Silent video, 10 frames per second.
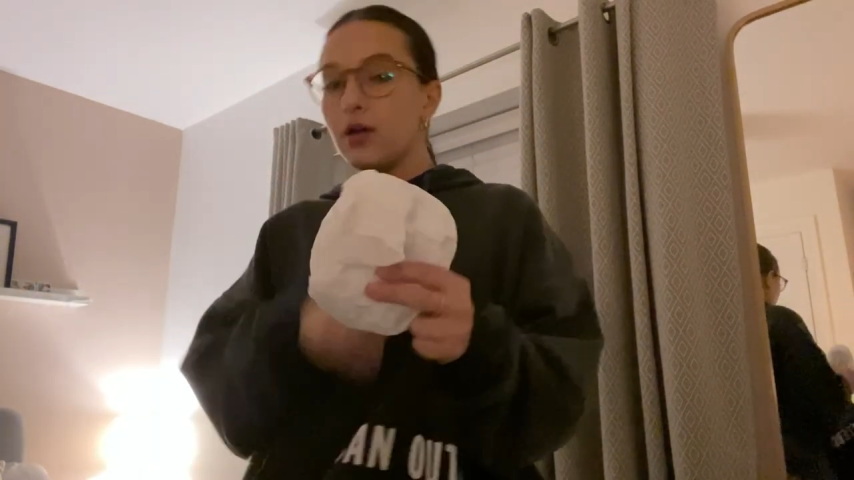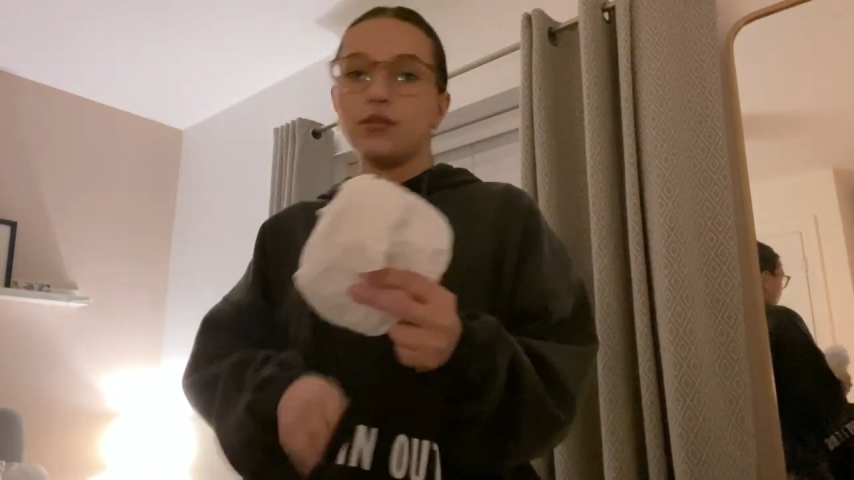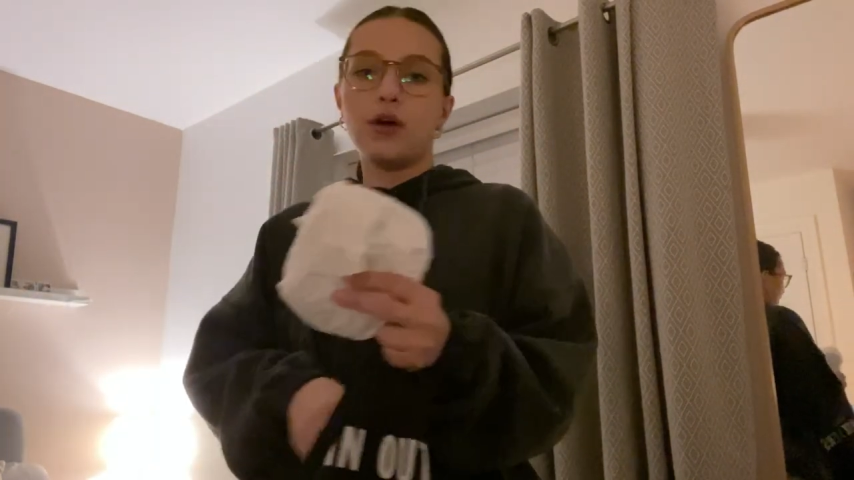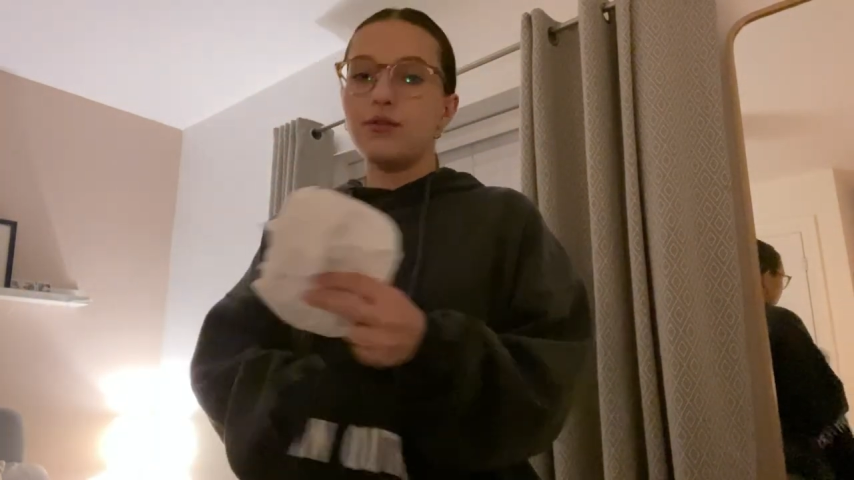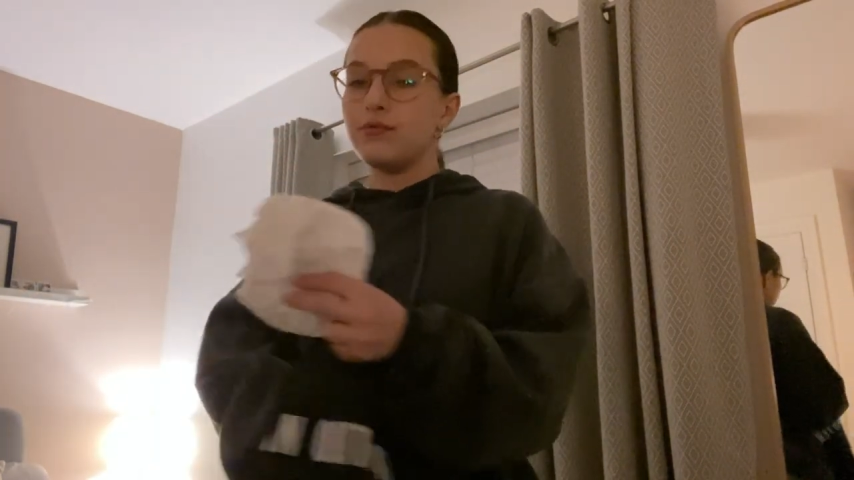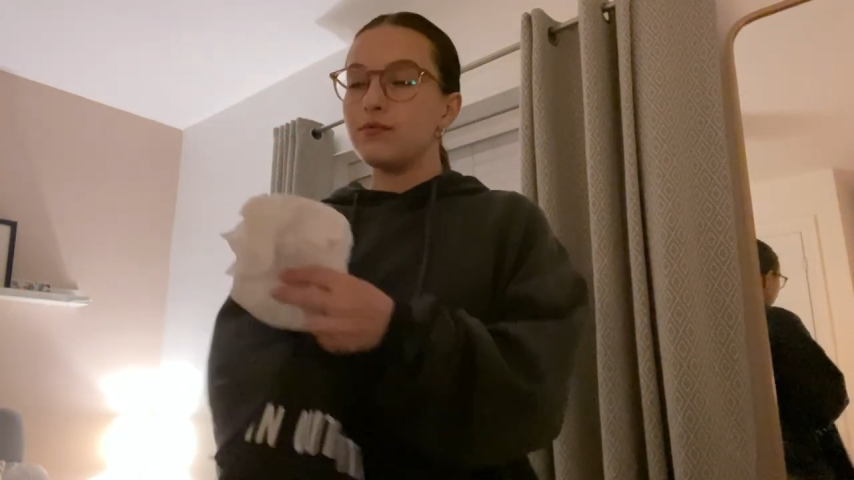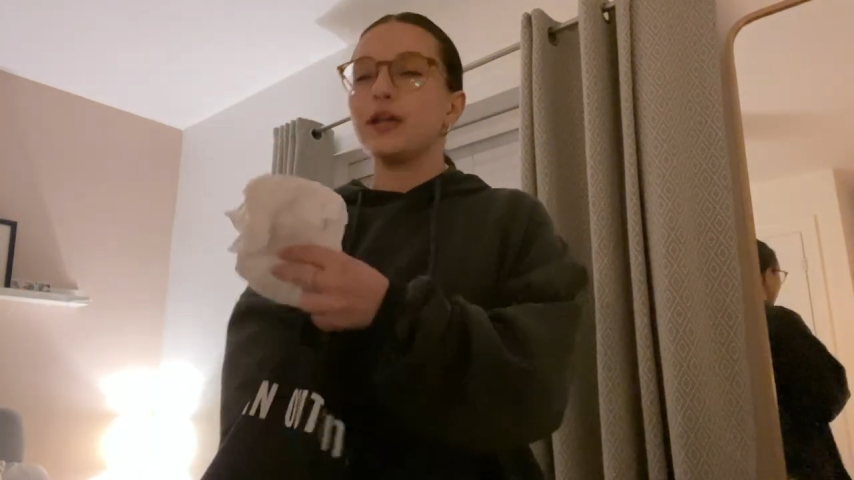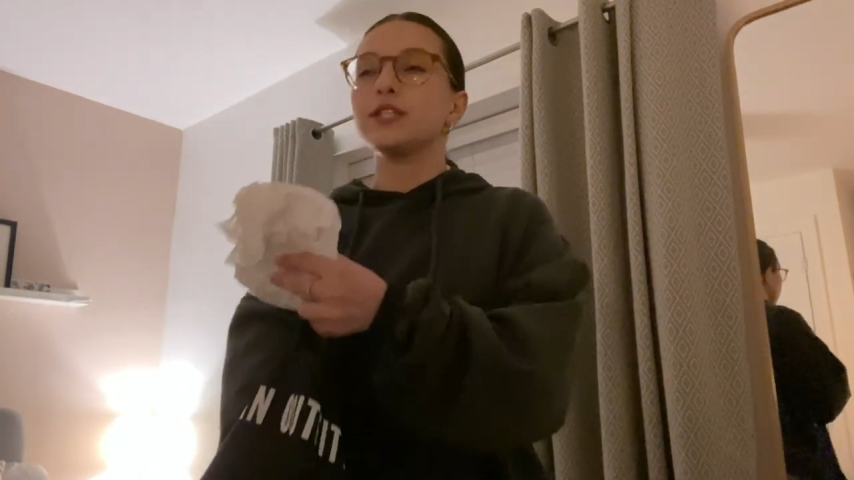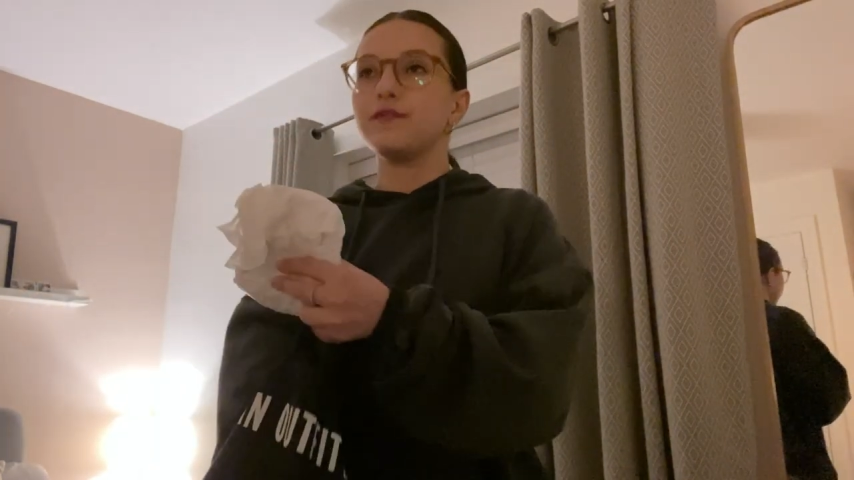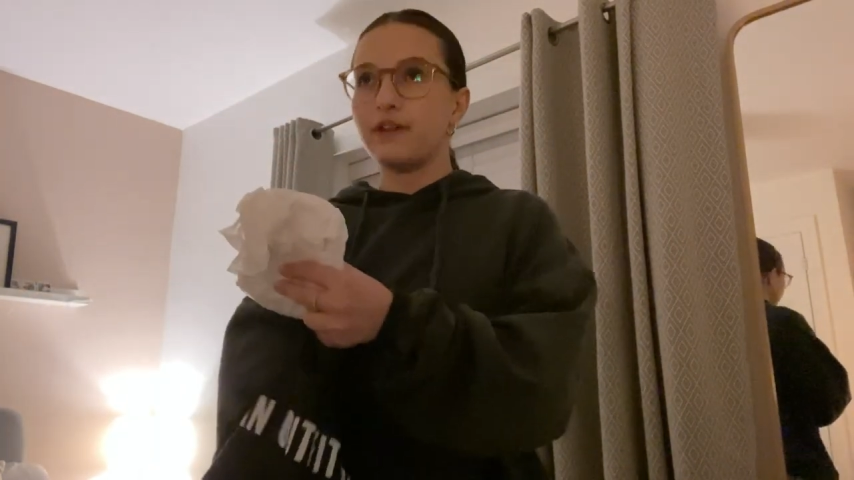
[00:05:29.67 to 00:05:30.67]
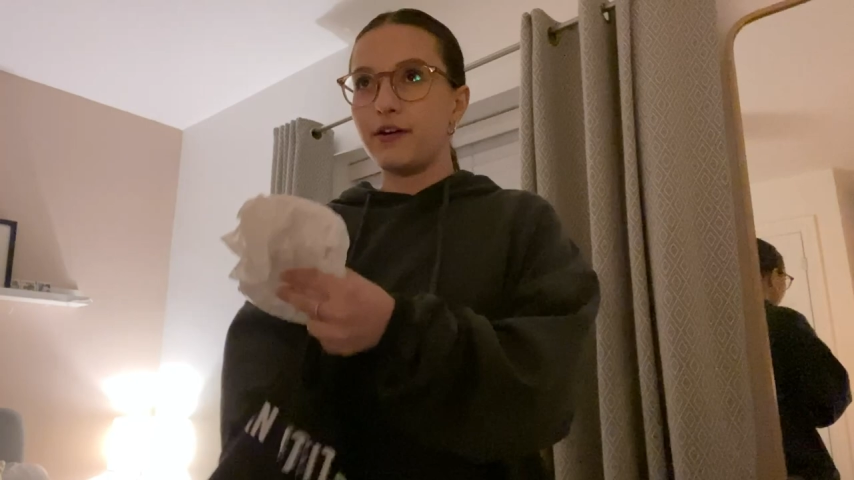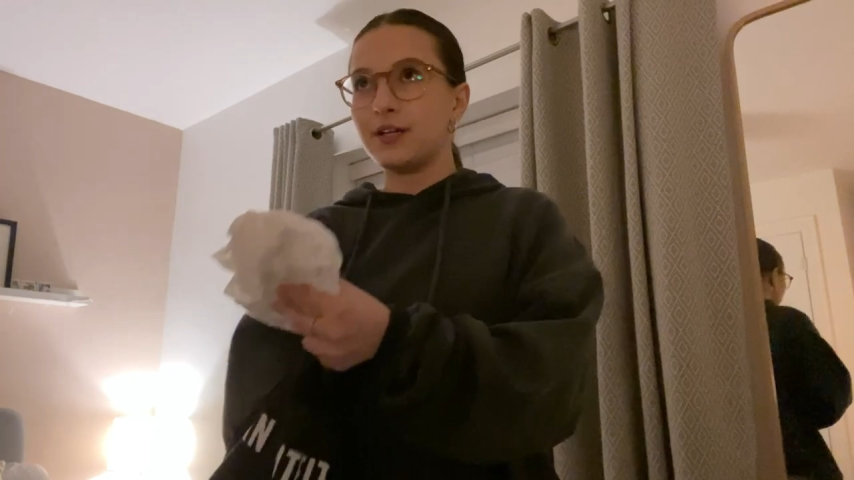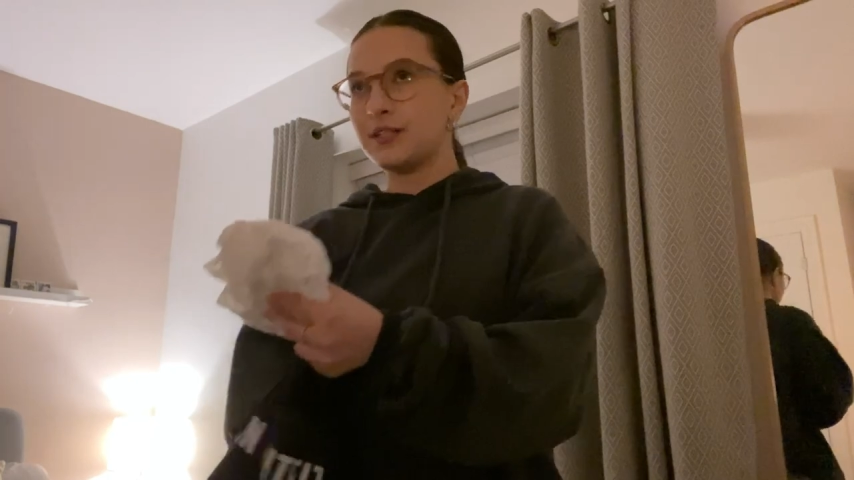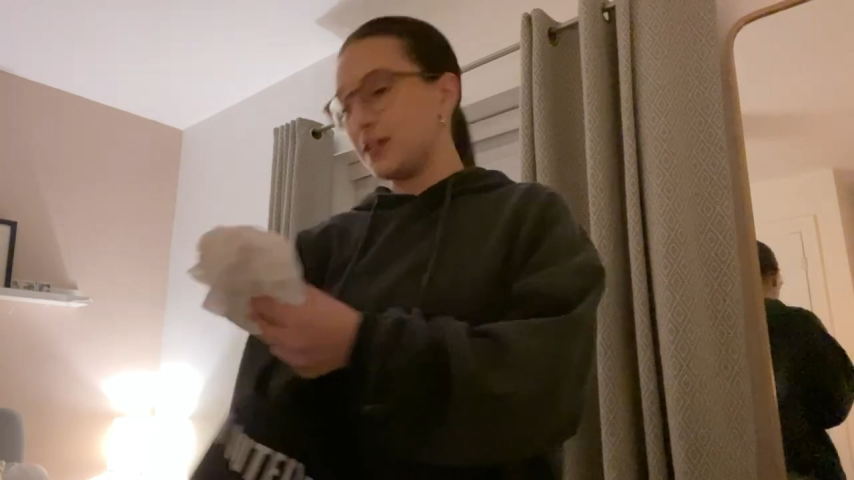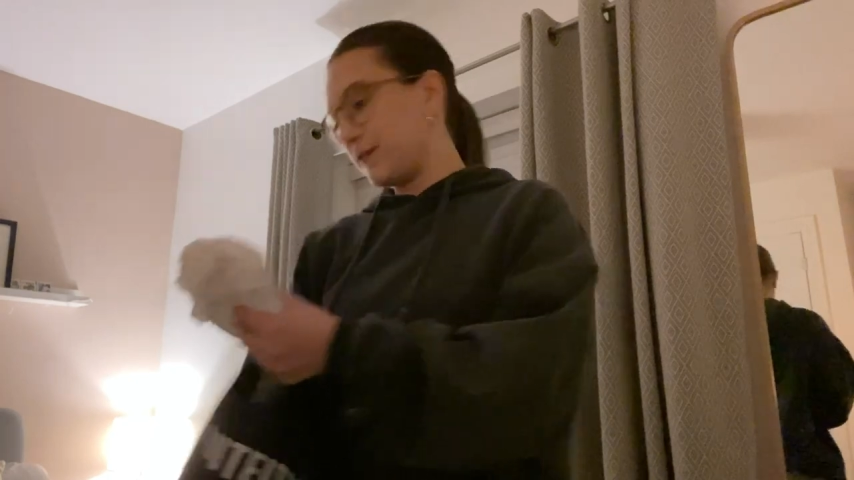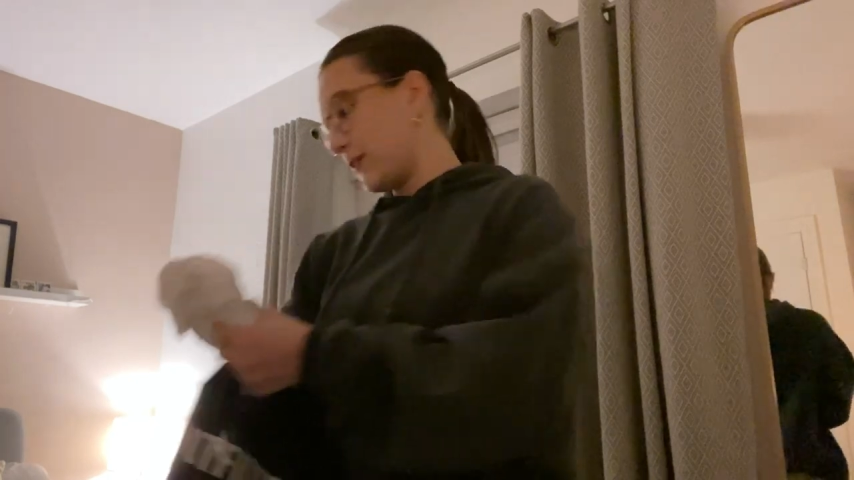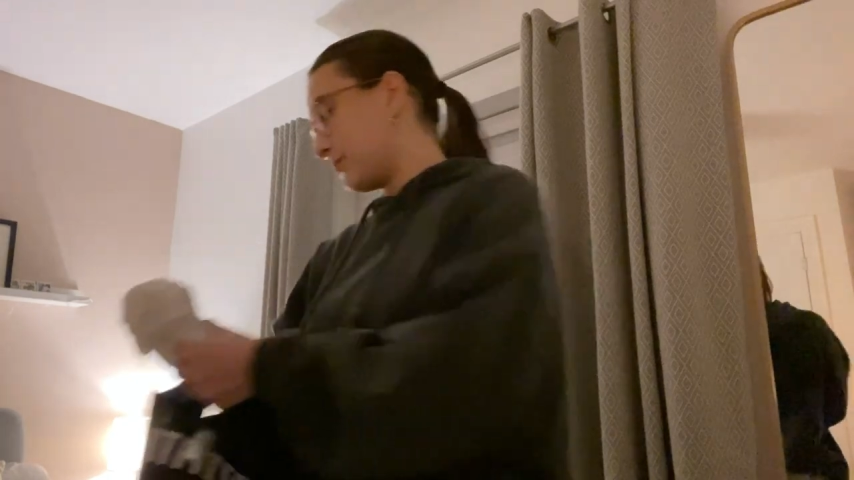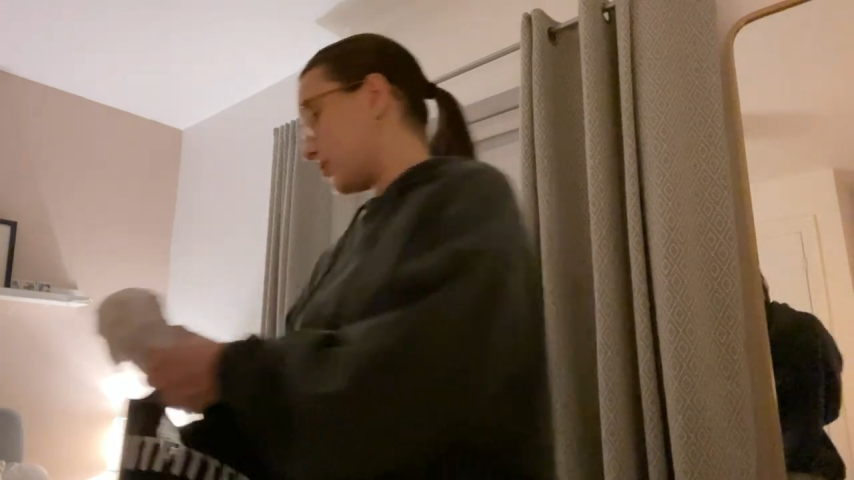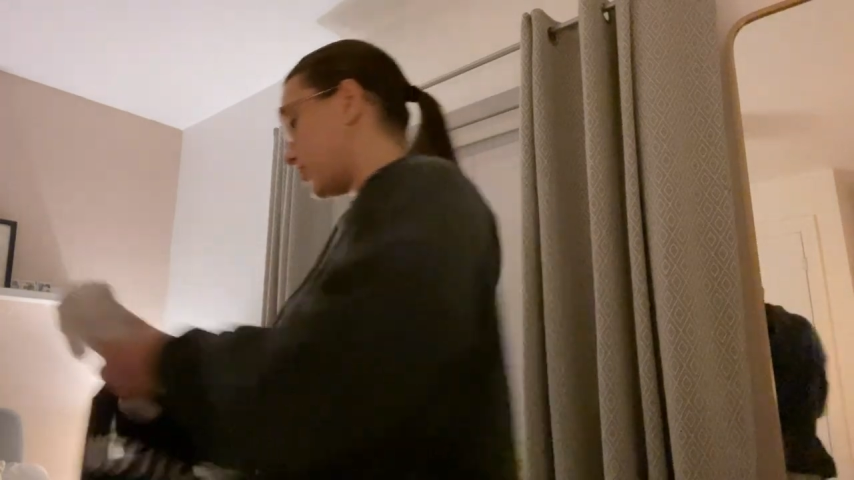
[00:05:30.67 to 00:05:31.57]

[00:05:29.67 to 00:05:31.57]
No, that's a very nice thing for him to